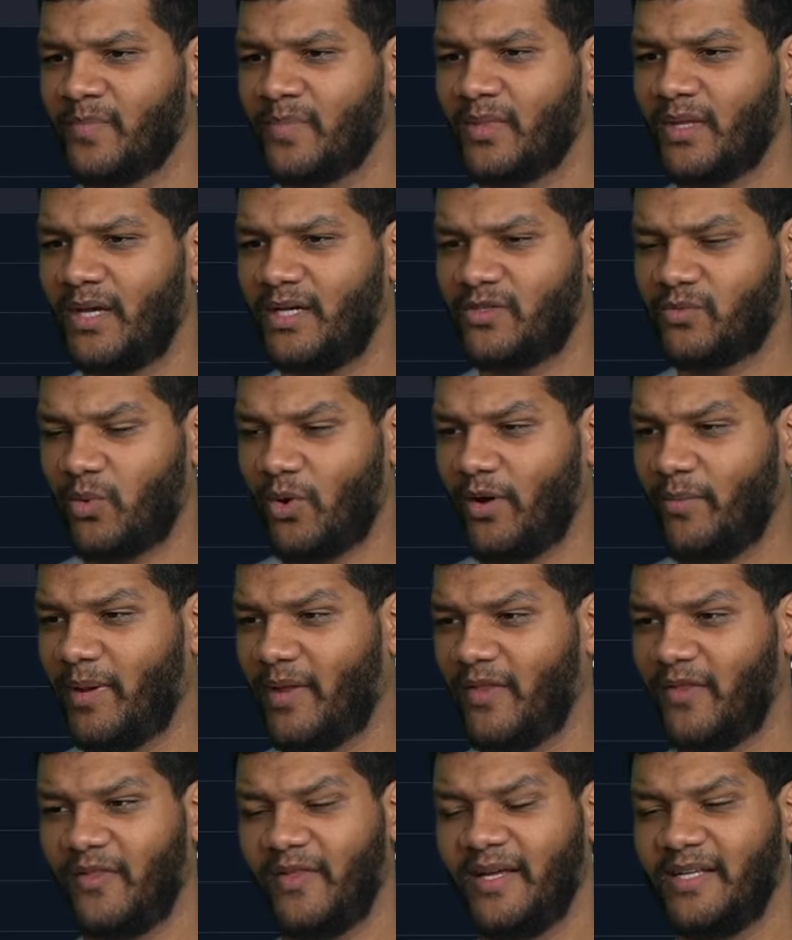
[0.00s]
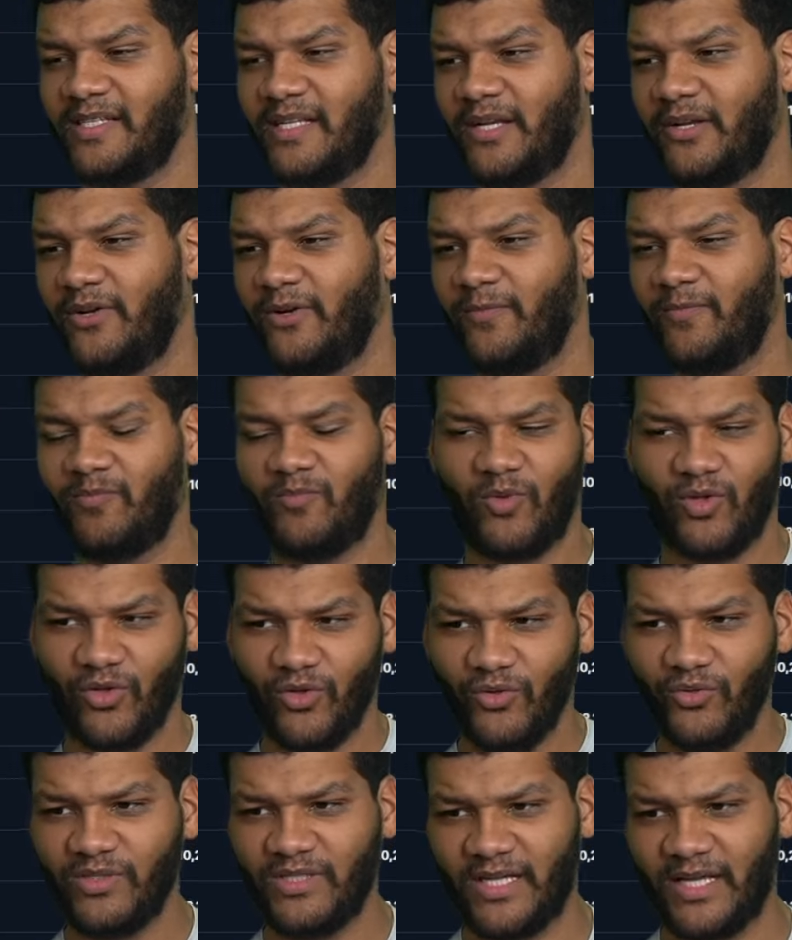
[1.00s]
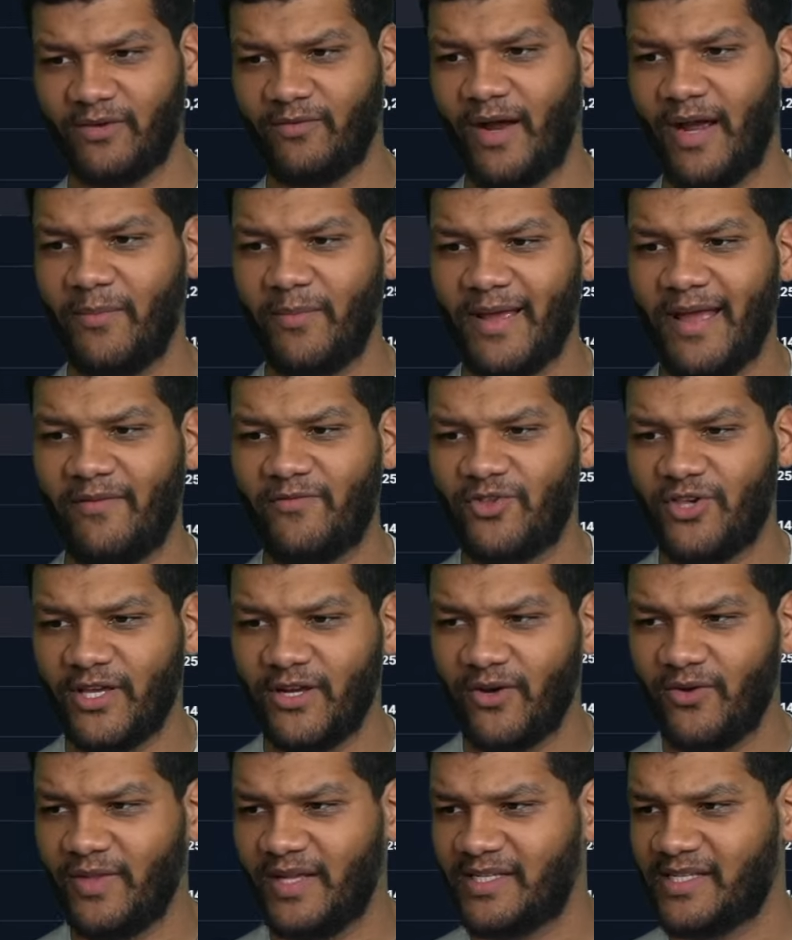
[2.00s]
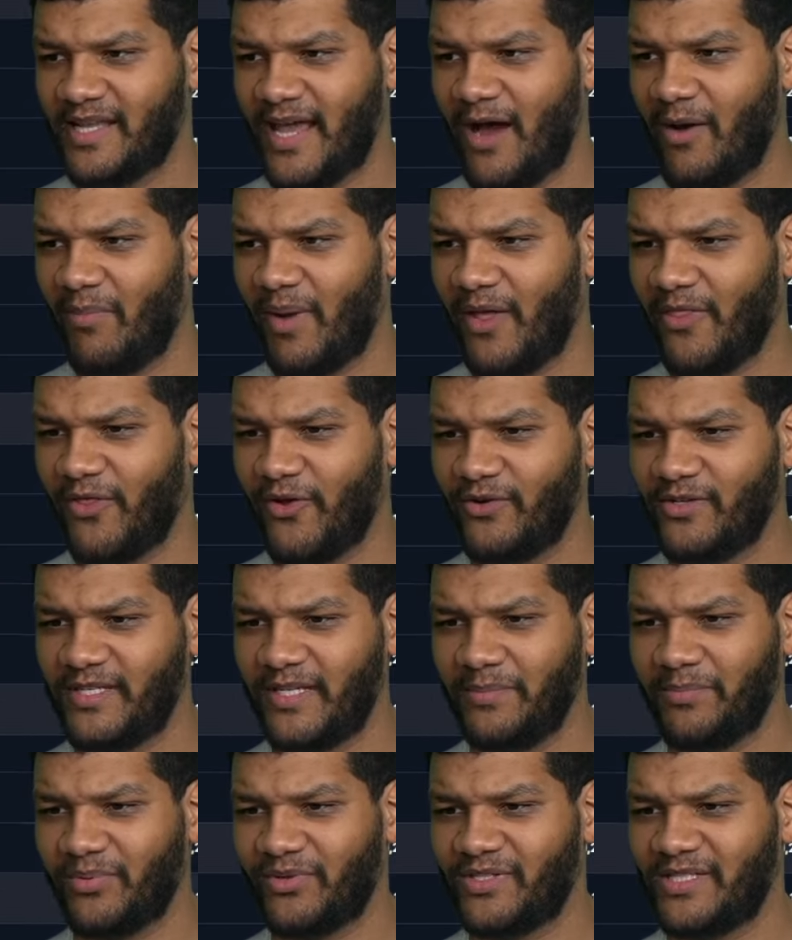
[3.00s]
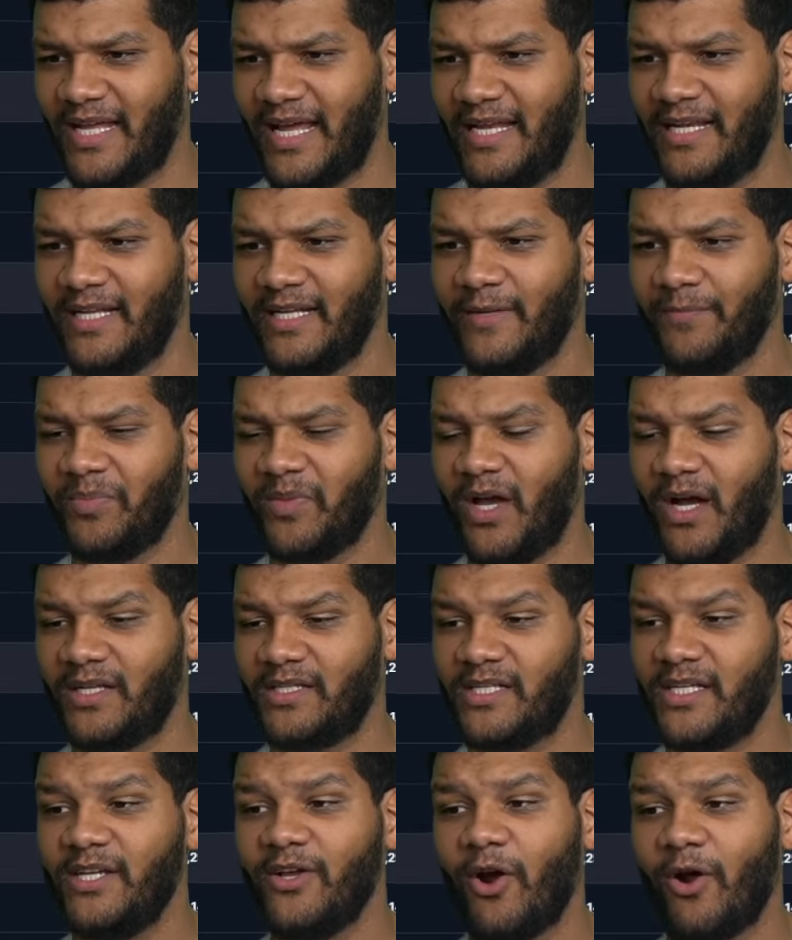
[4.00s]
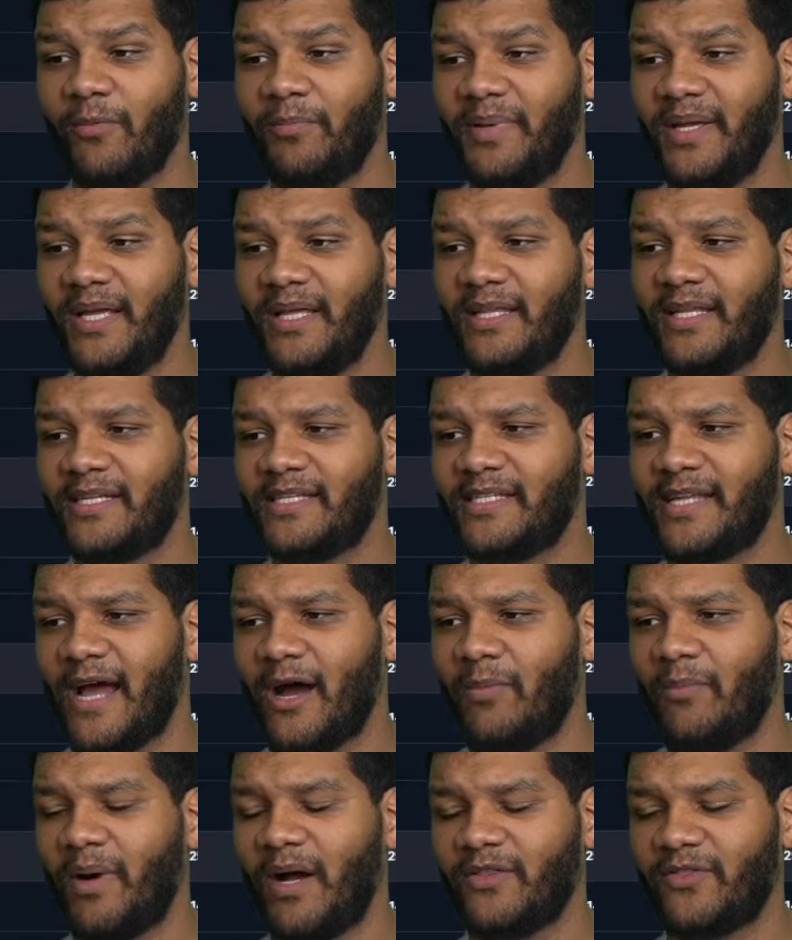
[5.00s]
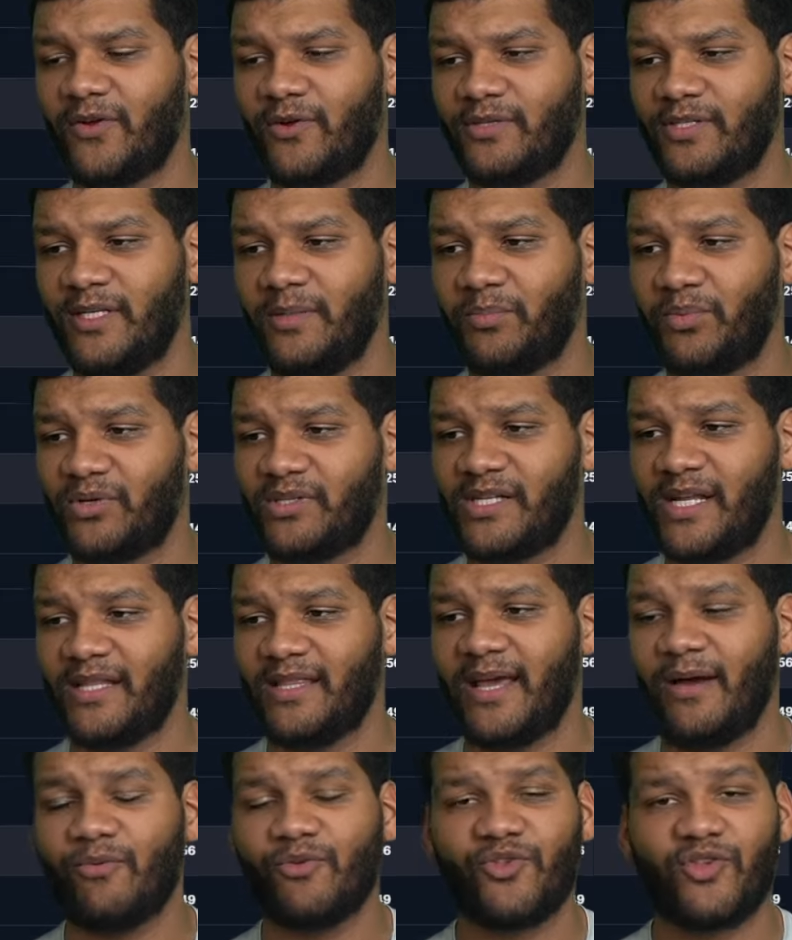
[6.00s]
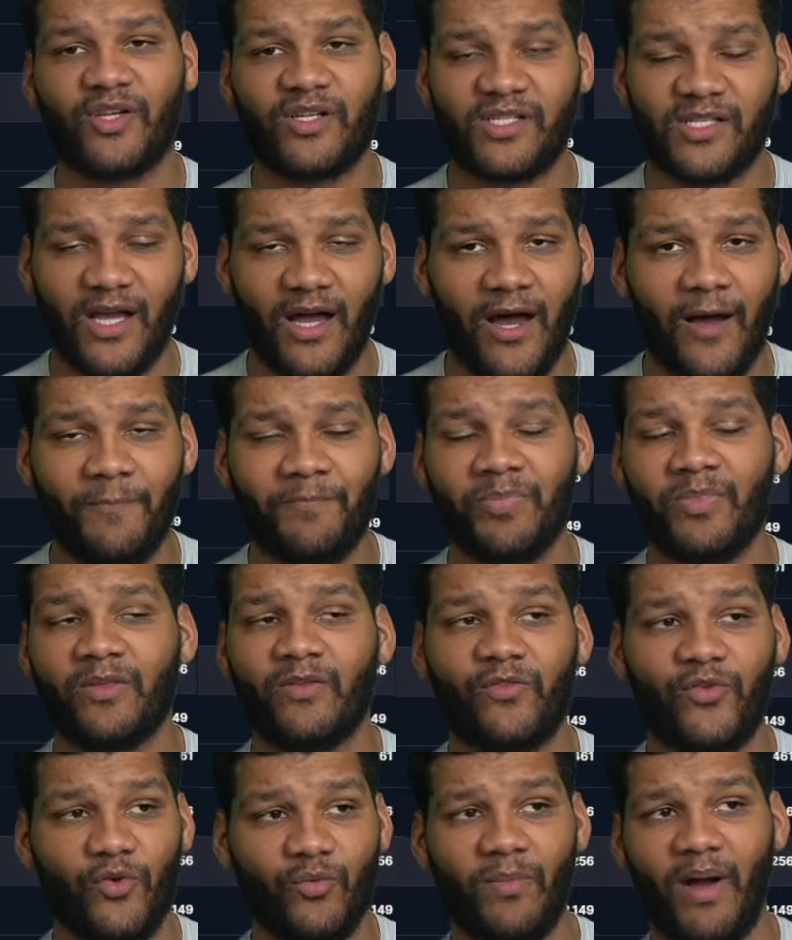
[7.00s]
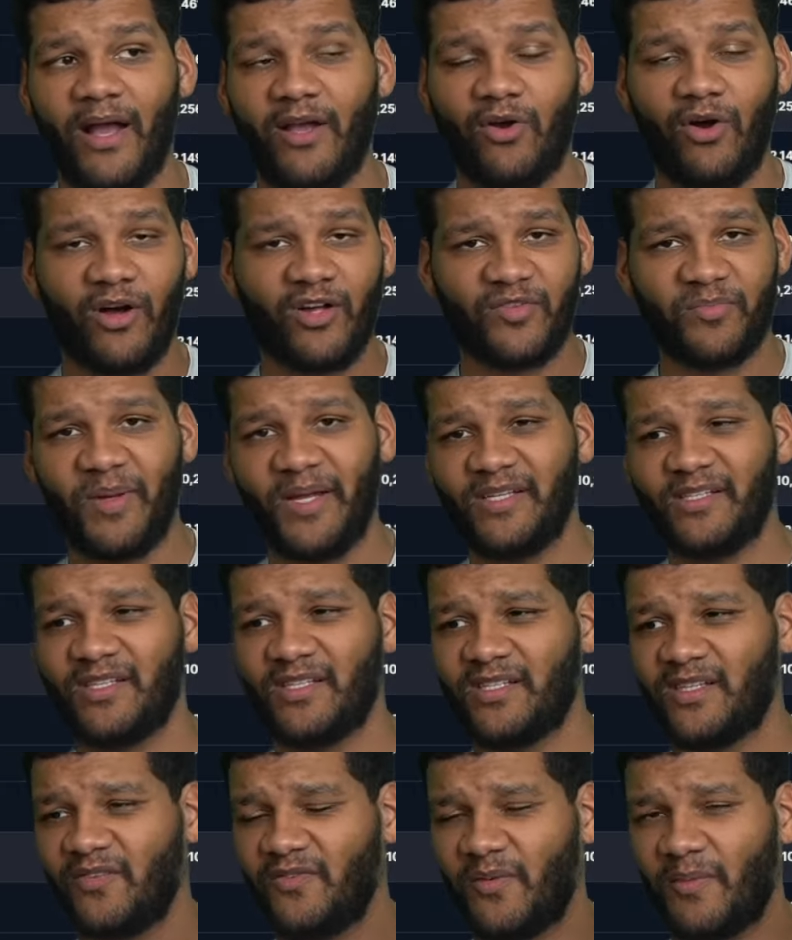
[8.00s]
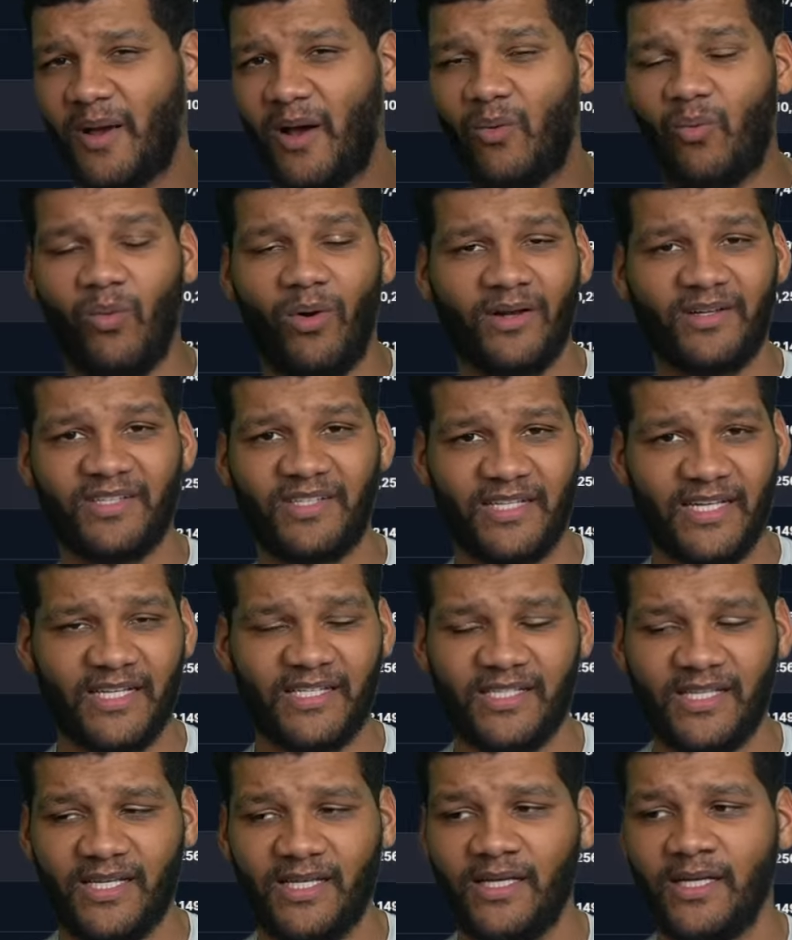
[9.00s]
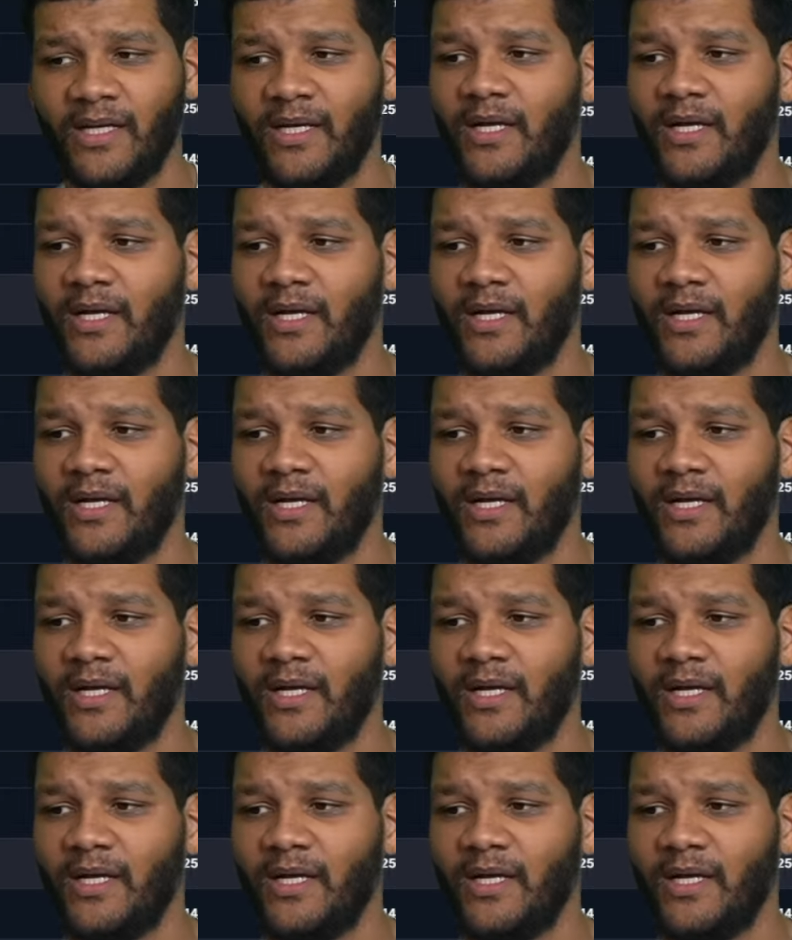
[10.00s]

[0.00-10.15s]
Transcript: Let's worry about the things that are losing, right? We have Jito that's down by thirteen percent, uh, T R B that's down by thirteen percent. That was just up to my cost basis of about one sixty.